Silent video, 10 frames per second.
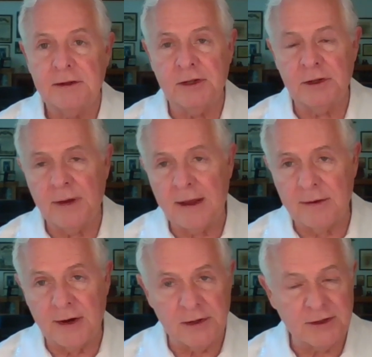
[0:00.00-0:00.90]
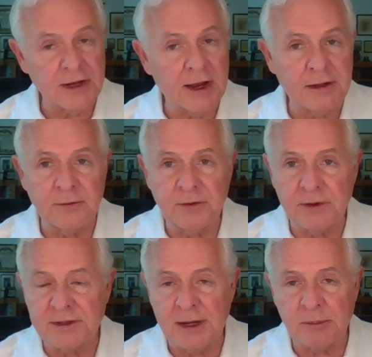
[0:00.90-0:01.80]
Do you have, are you signed up for
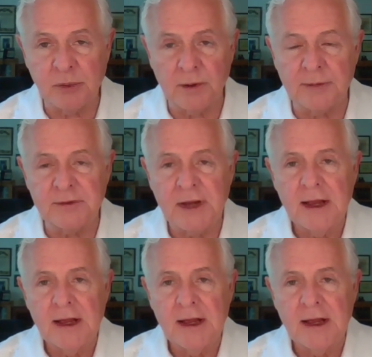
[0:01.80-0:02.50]
the state programs?